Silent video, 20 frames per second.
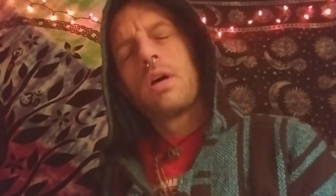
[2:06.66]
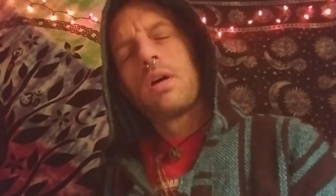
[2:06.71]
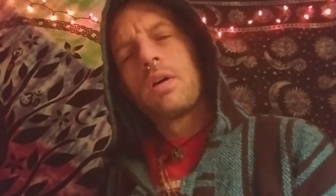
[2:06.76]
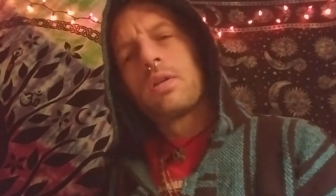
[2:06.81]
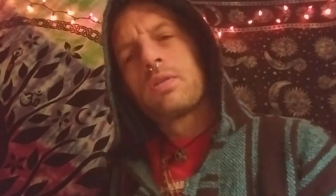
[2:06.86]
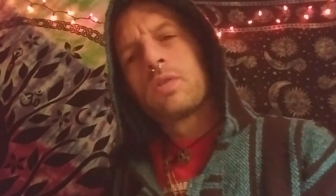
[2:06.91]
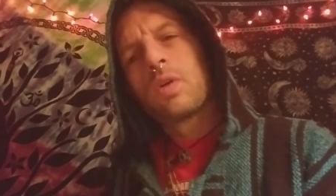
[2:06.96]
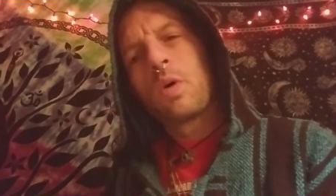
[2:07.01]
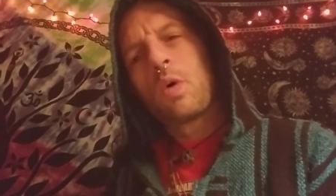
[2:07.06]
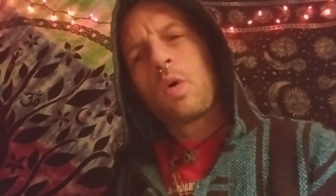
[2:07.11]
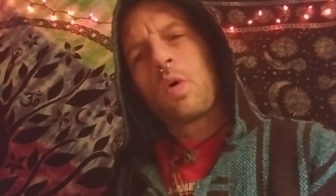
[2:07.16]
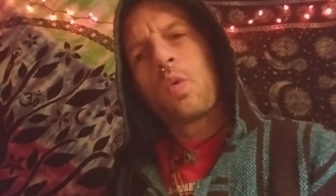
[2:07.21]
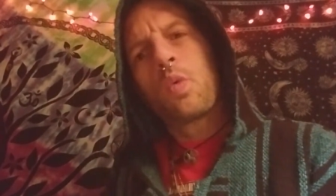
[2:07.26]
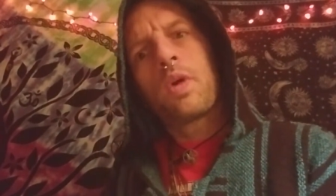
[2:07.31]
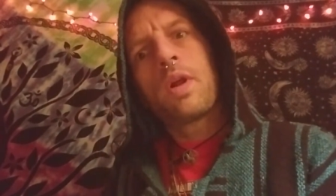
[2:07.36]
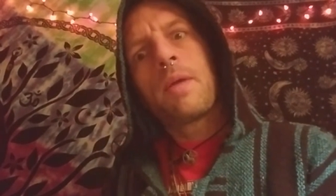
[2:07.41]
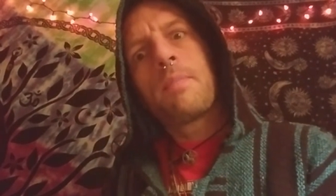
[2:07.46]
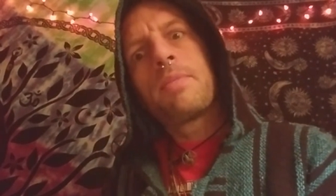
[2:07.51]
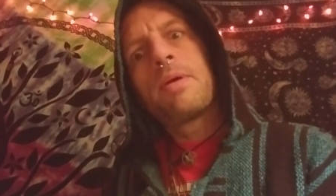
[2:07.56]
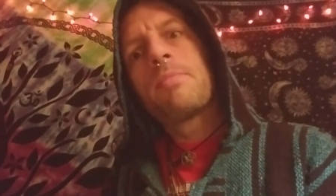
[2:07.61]
So
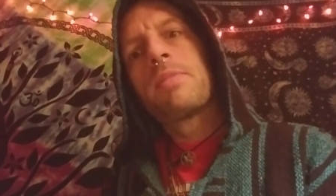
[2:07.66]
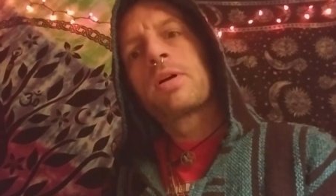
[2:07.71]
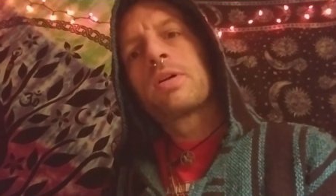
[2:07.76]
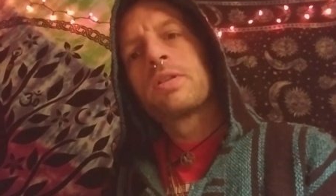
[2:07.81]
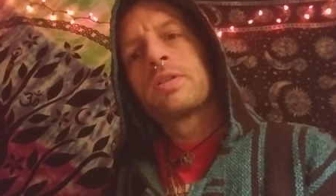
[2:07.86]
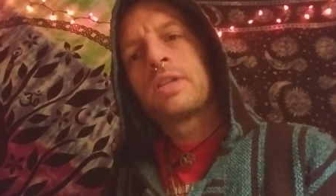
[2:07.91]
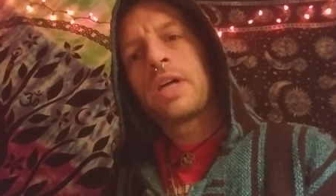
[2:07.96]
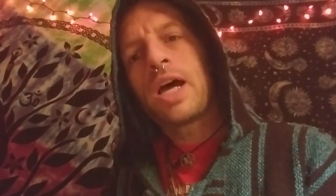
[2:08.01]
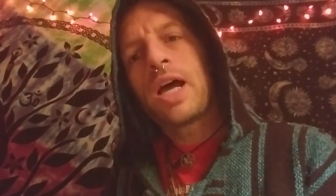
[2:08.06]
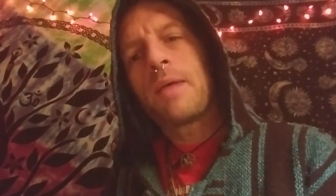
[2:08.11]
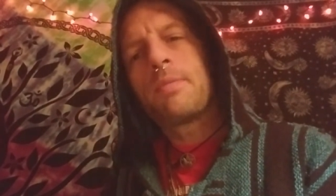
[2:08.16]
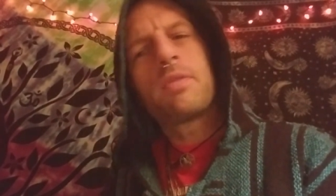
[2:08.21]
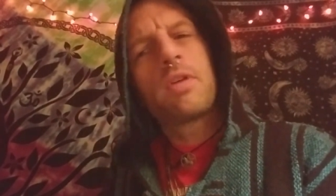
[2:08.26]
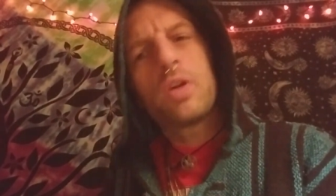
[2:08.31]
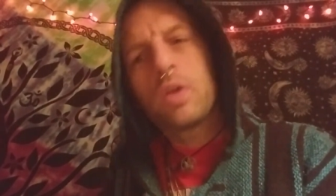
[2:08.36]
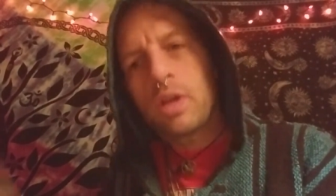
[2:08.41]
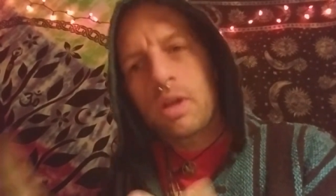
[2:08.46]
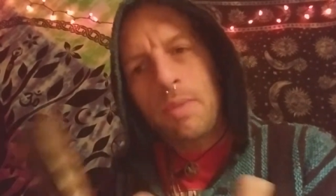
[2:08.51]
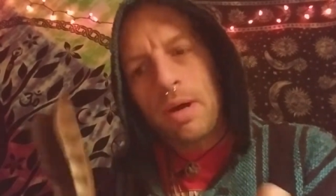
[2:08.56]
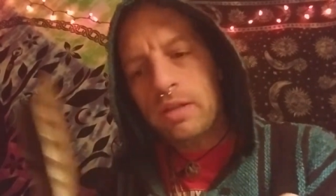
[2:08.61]
we're in biblical times. All
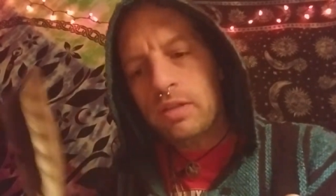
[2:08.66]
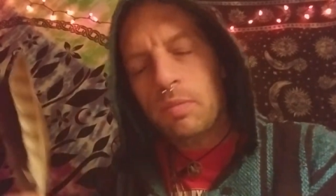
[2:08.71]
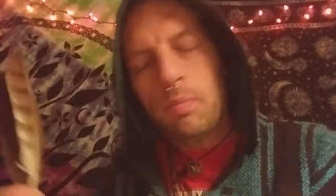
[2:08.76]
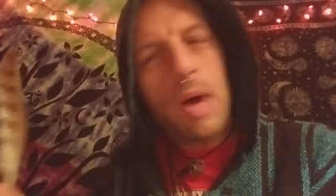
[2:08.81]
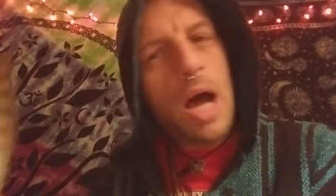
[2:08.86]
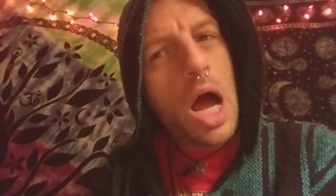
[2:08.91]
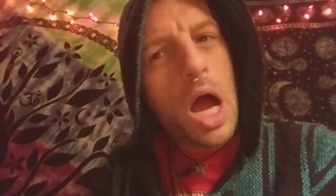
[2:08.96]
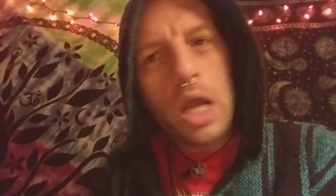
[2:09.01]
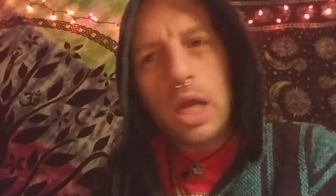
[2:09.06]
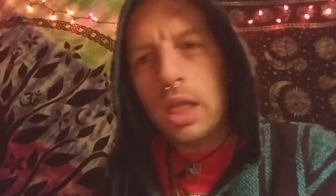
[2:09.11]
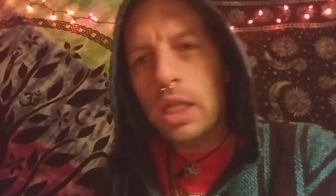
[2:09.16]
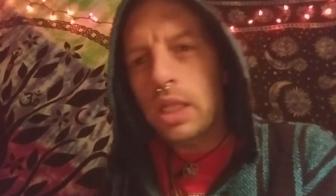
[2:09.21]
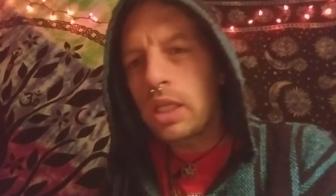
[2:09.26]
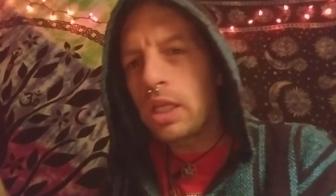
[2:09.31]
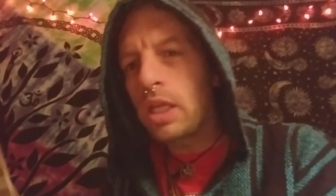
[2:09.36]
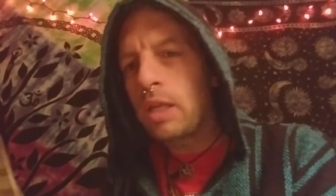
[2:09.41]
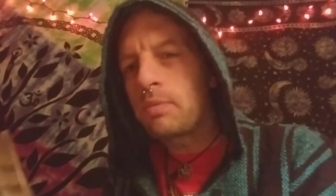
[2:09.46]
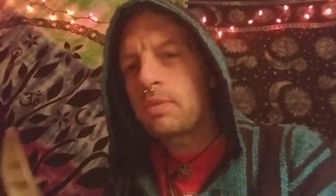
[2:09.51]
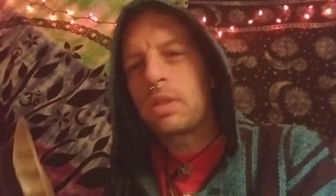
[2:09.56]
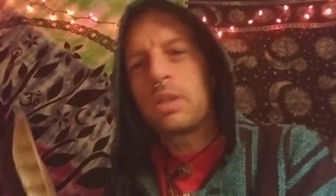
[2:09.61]
you hear about is
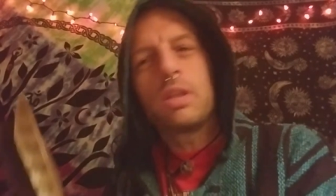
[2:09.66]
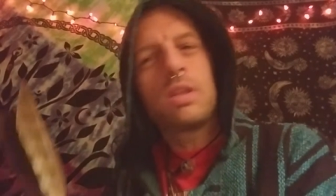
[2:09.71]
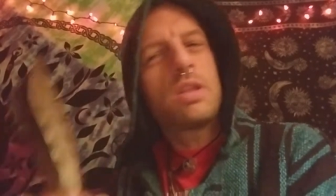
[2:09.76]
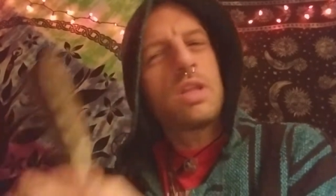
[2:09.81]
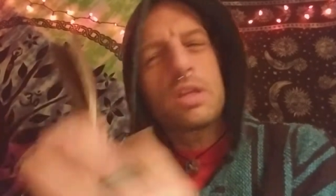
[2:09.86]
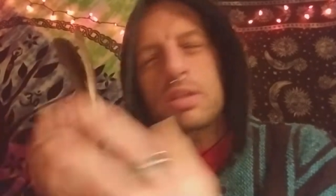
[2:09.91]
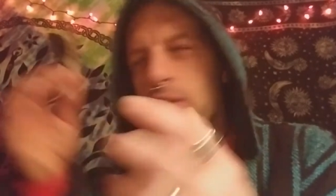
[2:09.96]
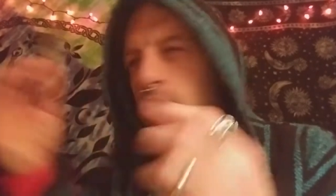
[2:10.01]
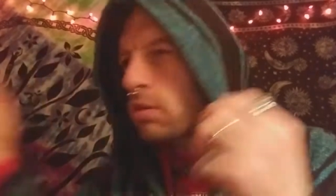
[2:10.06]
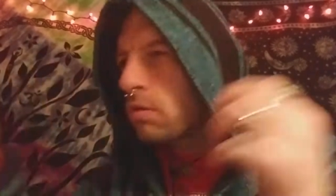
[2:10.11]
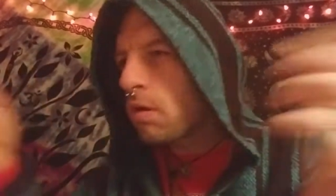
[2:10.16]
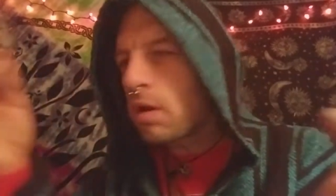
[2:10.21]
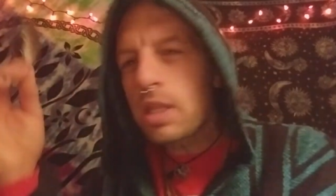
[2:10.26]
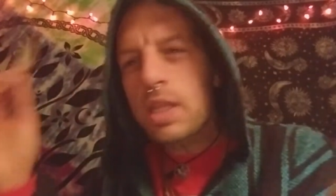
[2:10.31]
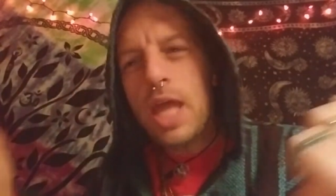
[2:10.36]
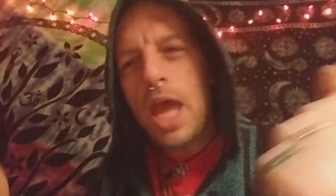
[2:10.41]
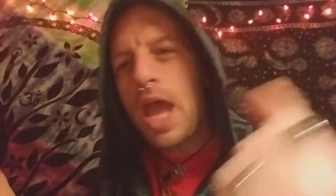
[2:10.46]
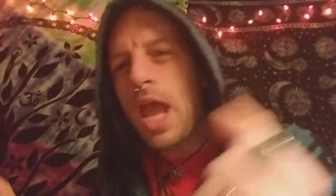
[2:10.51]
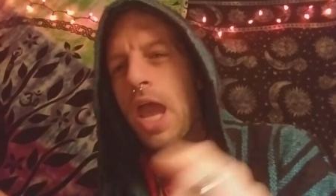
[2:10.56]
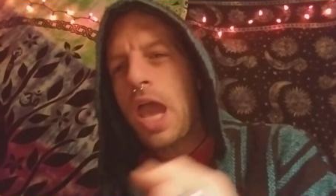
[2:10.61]
apocalypse and this doing
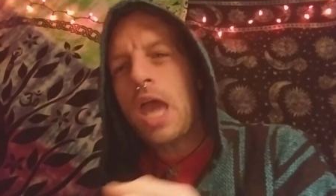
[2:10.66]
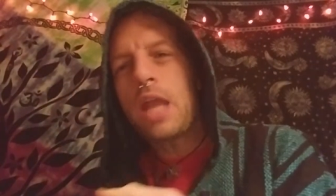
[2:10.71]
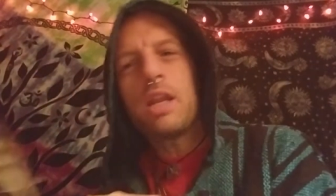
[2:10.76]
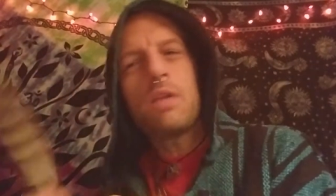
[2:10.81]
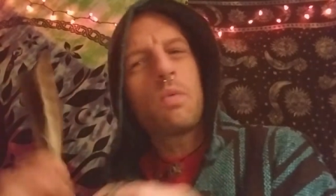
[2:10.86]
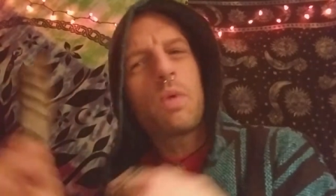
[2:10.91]
that, and